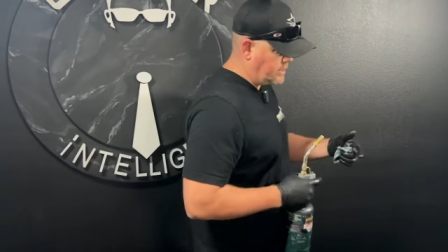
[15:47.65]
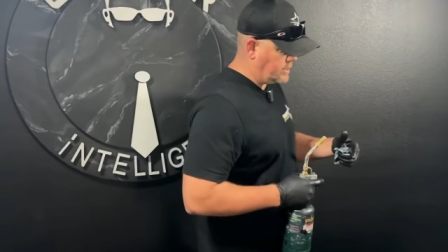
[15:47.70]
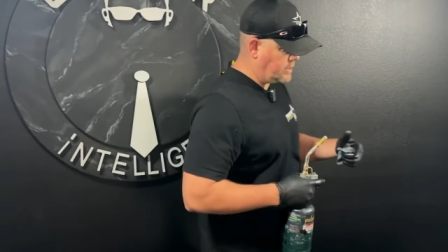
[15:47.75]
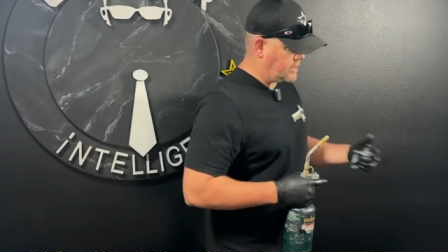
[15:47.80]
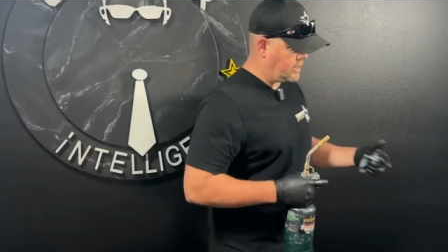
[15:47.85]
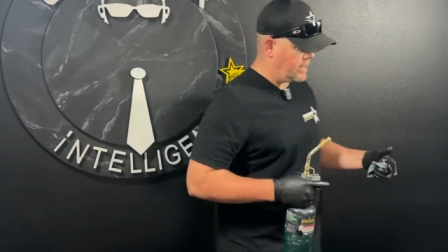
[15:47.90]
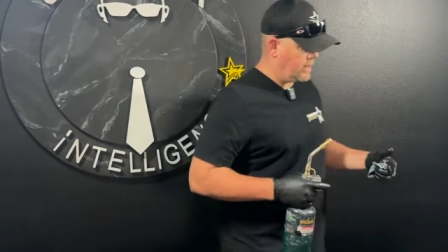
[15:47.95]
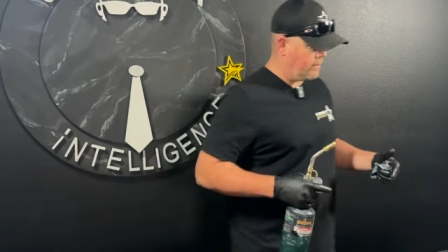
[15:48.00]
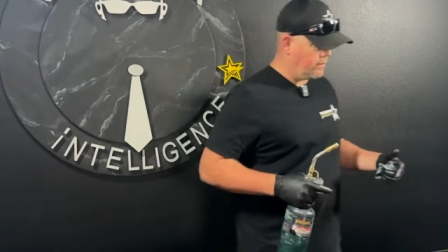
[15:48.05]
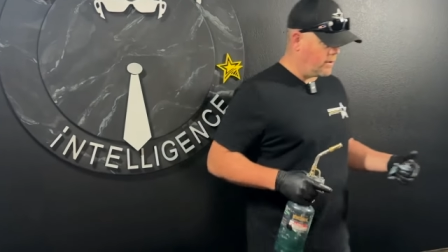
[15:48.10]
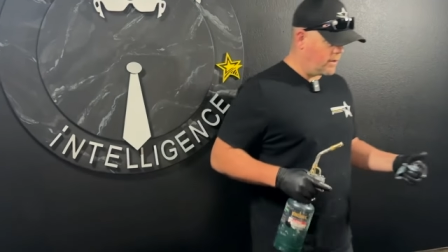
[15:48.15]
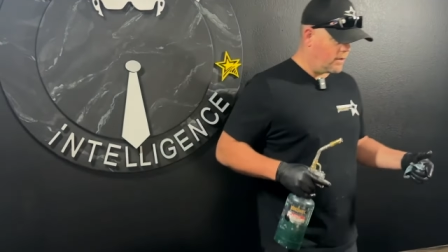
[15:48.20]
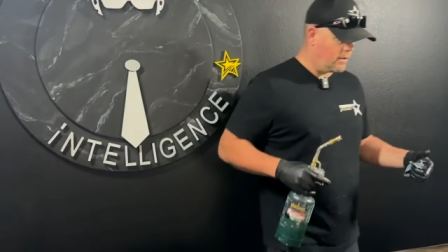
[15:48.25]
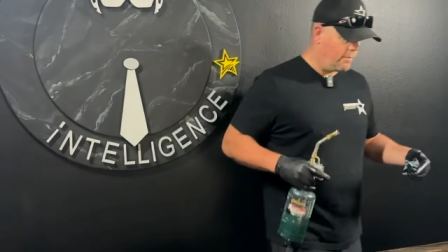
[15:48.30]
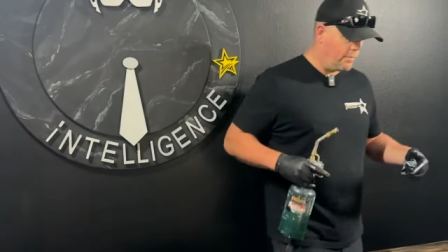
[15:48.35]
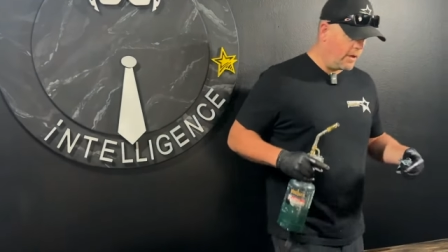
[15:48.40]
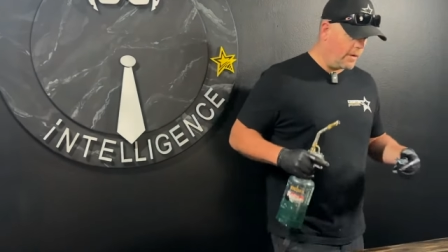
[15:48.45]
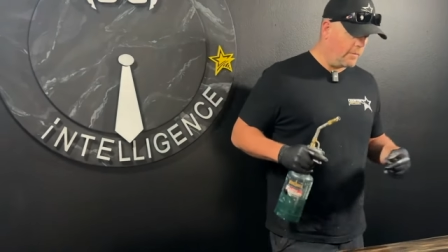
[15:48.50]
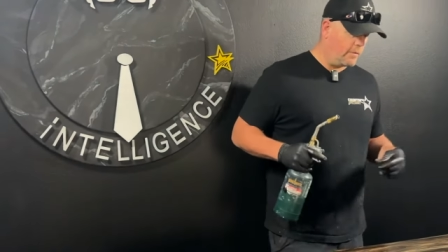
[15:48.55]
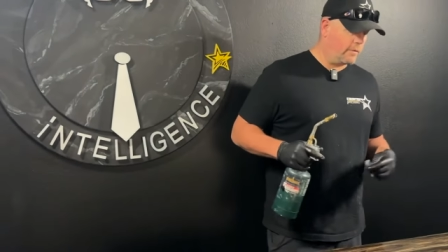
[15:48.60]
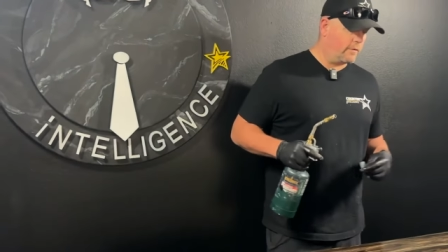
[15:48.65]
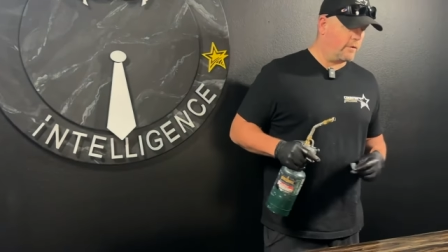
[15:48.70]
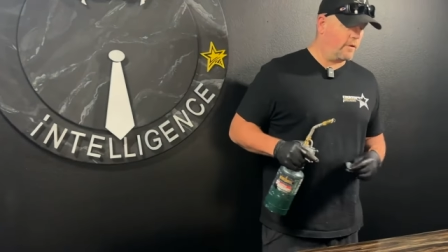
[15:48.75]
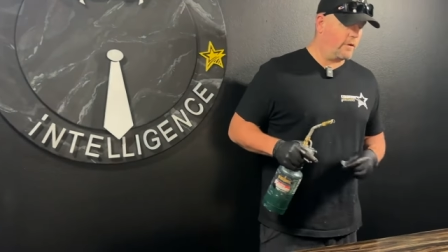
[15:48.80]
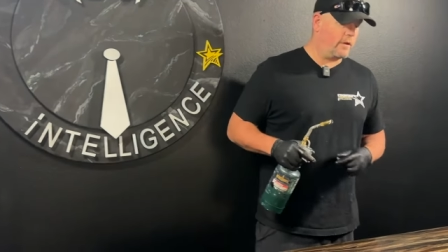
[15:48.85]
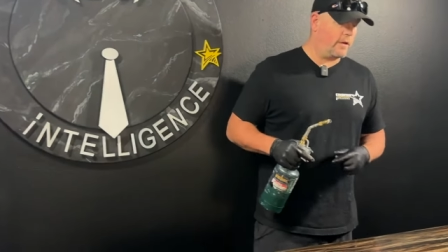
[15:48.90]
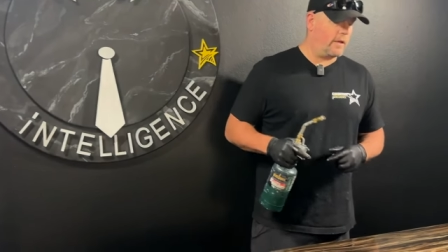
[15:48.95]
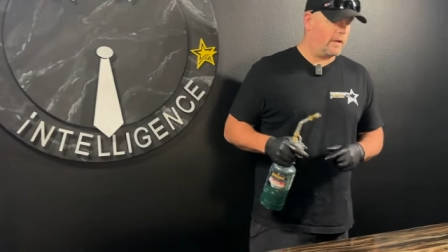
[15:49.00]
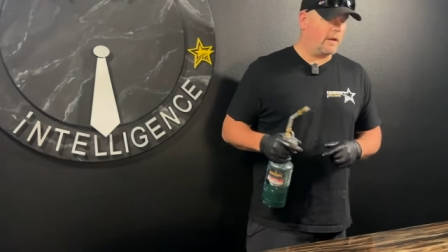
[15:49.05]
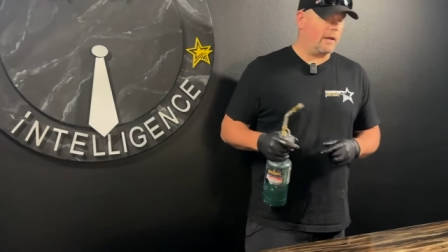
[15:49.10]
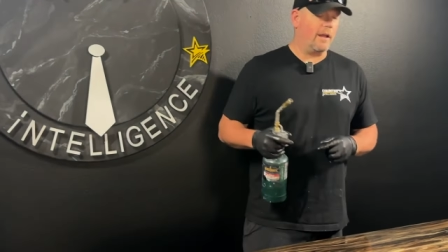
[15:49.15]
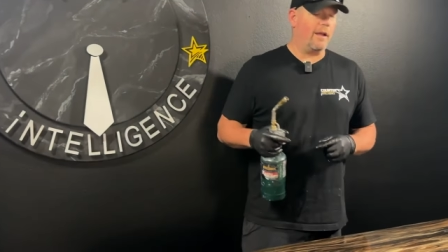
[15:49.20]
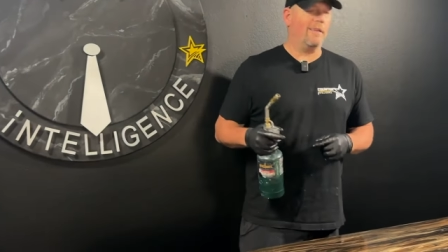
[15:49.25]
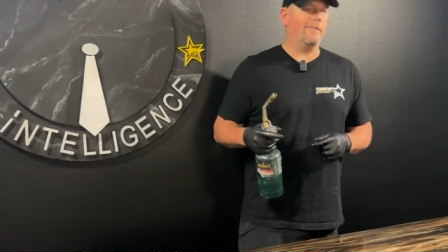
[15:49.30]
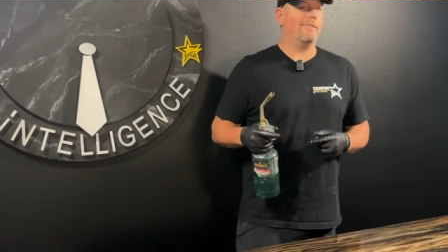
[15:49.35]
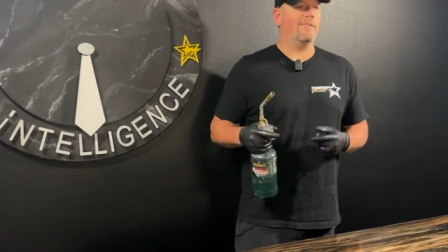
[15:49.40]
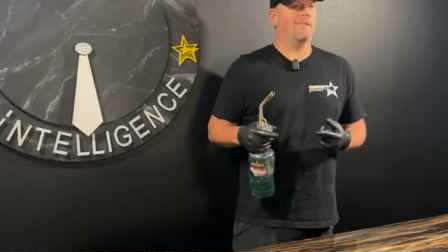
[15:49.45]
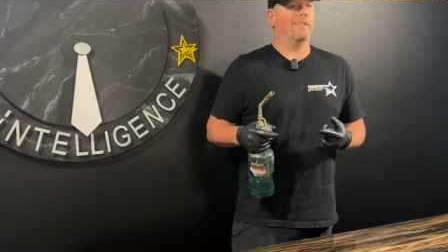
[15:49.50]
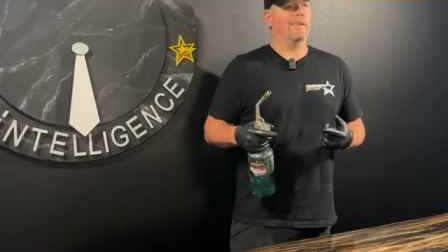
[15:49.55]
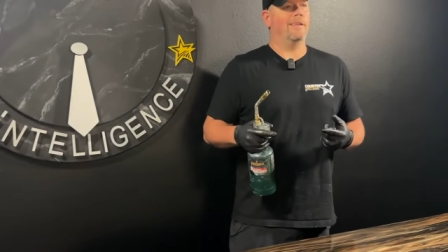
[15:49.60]
just to get rid of the bubble so you can get a
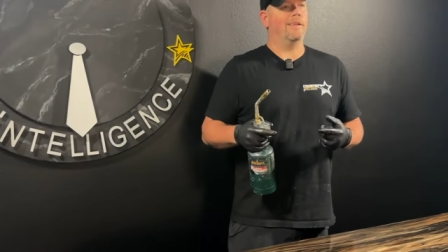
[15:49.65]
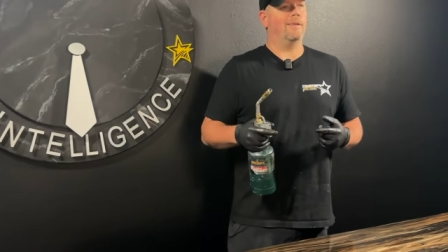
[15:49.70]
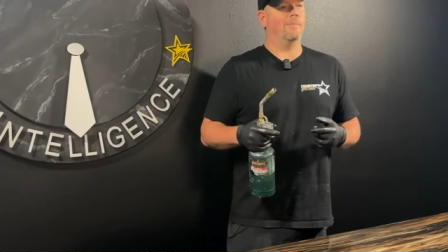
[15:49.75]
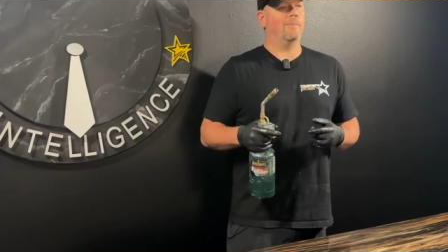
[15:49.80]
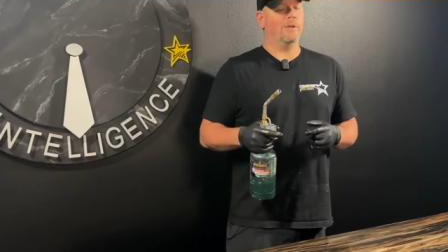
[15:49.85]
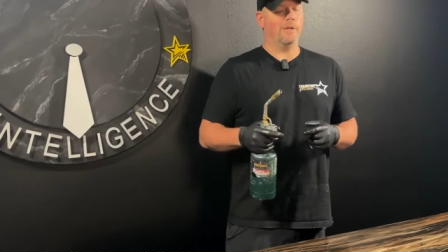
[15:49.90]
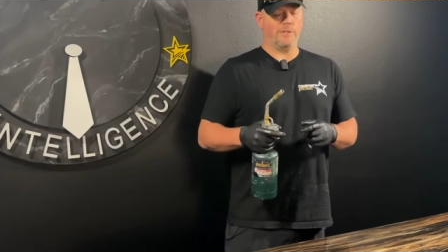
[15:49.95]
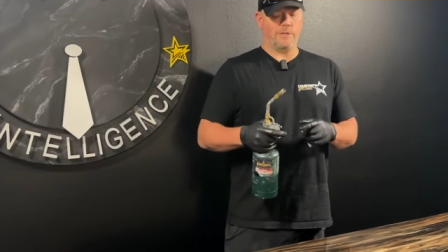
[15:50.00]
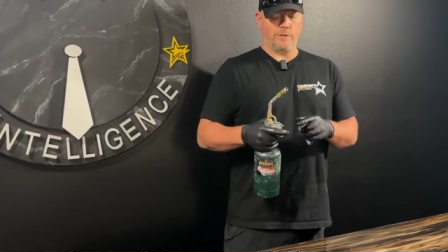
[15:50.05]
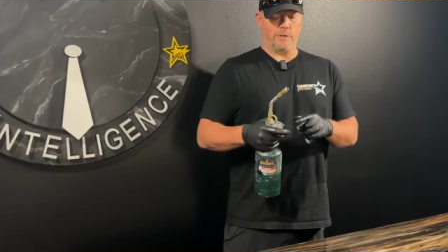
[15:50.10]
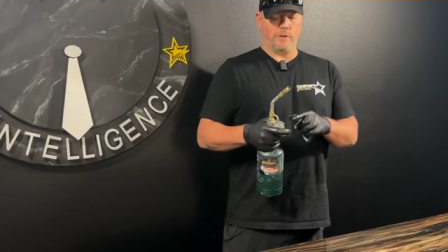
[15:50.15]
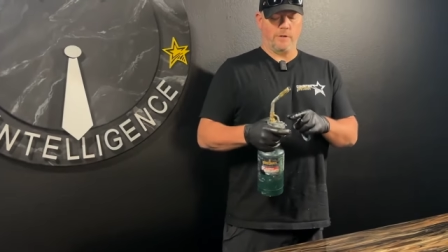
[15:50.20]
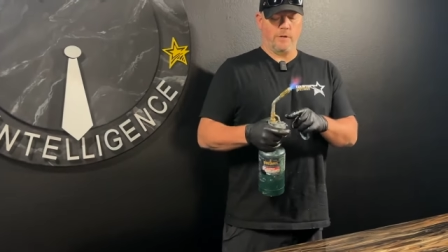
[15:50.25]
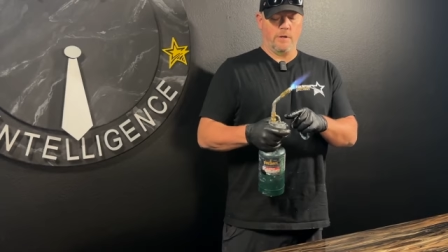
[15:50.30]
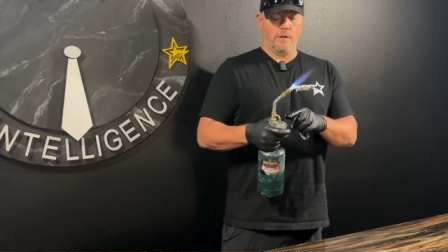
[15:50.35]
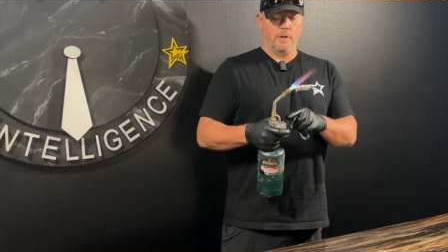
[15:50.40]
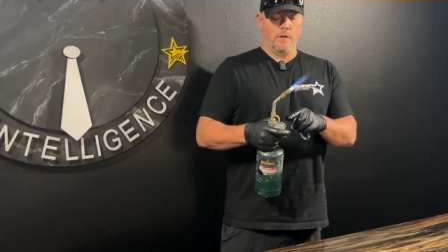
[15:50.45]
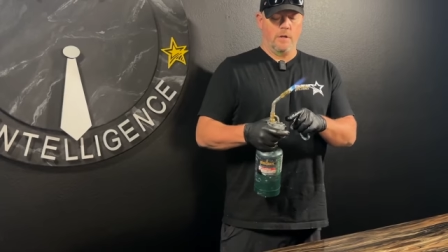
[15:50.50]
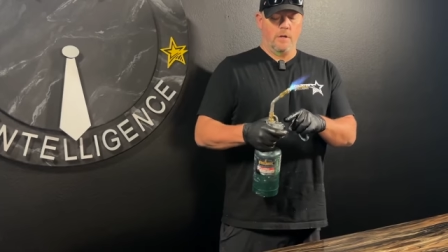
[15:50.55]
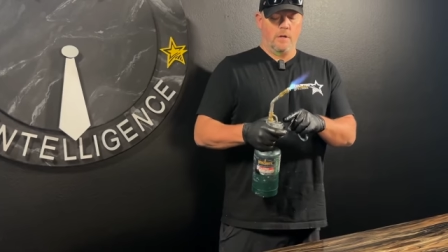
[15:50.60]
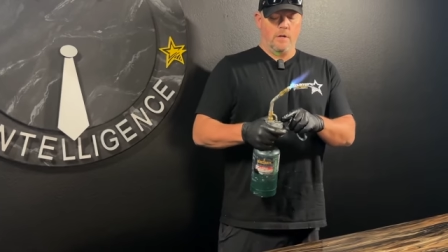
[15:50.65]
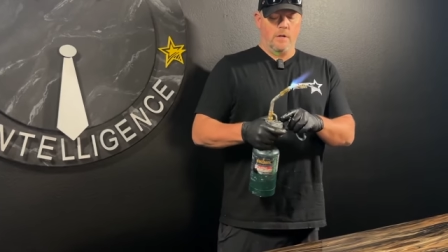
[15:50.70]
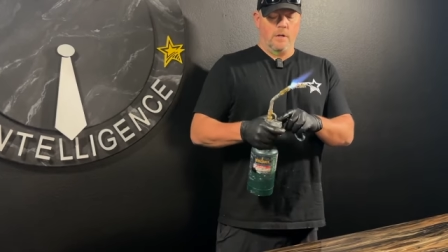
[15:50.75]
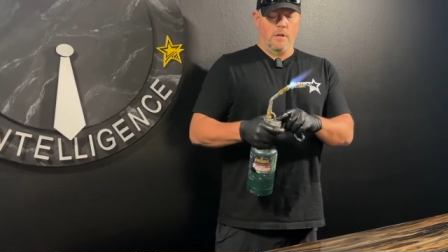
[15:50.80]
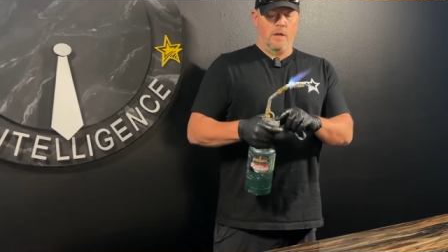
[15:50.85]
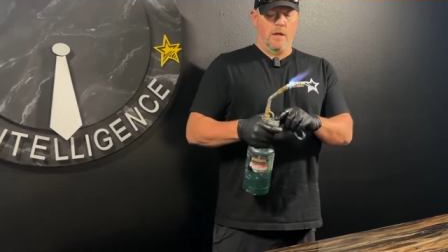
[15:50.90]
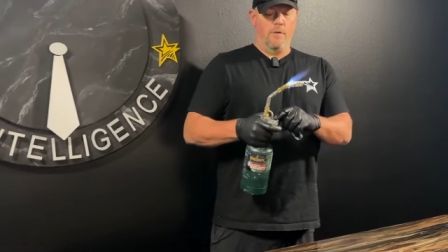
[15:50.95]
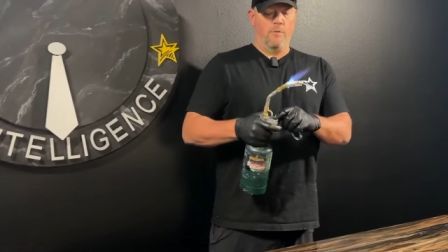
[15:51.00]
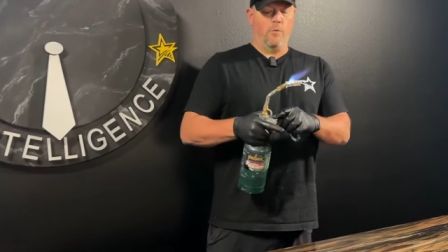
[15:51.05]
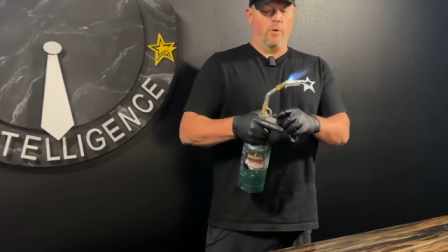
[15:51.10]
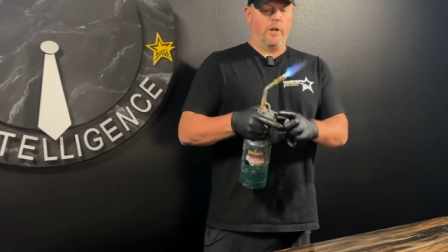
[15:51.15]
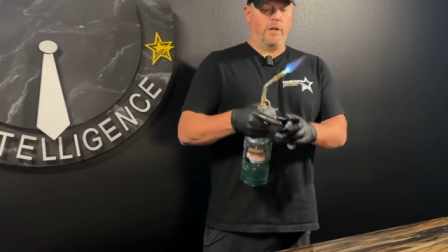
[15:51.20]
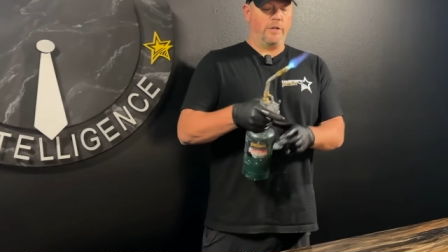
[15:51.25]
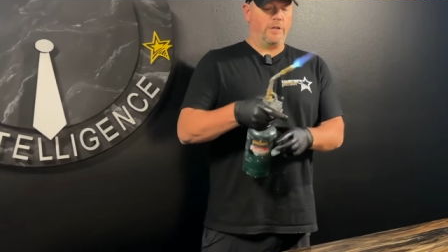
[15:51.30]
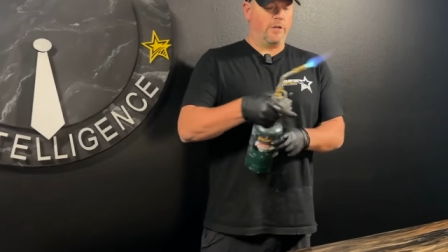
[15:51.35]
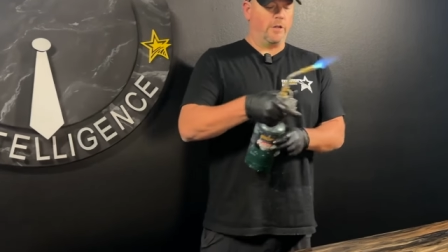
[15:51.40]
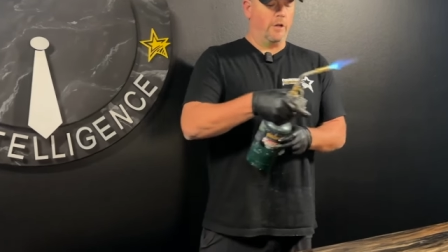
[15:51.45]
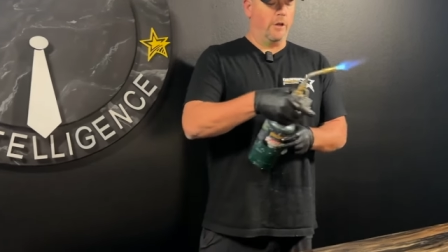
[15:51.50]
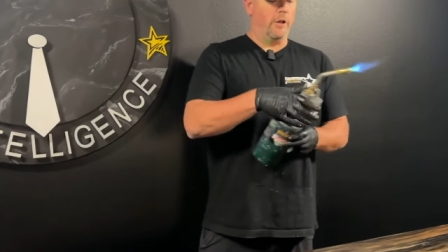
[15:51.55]
nice clean picture of what it should